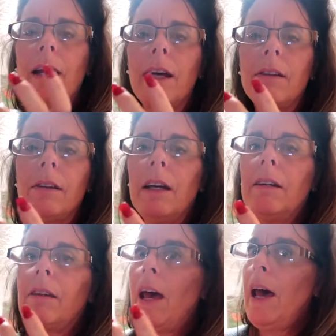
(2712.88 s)
taste
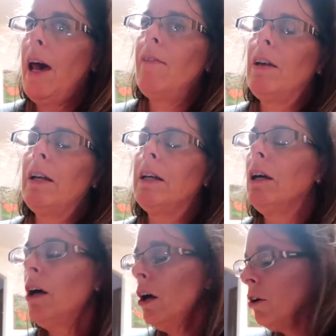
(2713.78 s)
it's heavenly
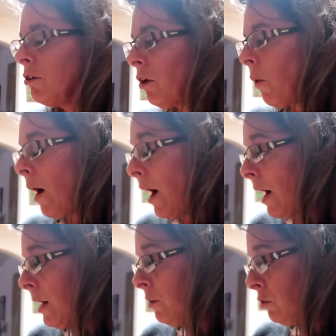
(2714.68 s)
so
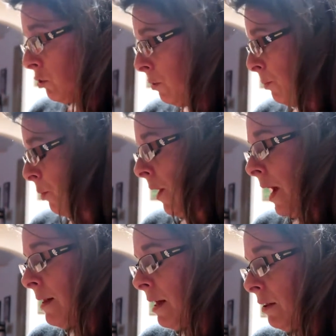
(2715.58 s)
i do
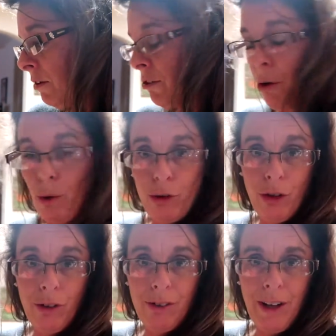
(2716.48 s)
pray that the
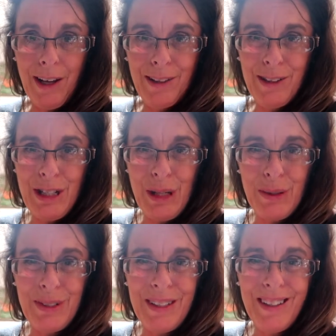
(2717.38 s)
soldiers and the
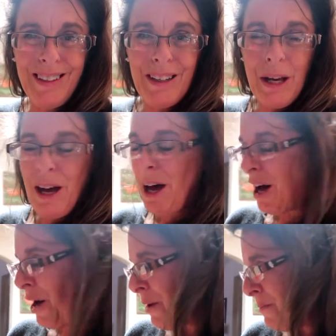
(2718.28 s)
dod
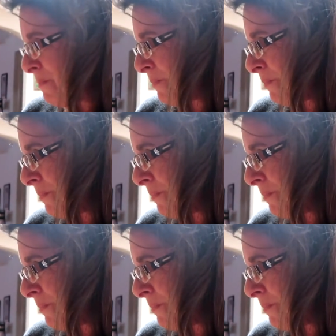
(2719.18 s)
um,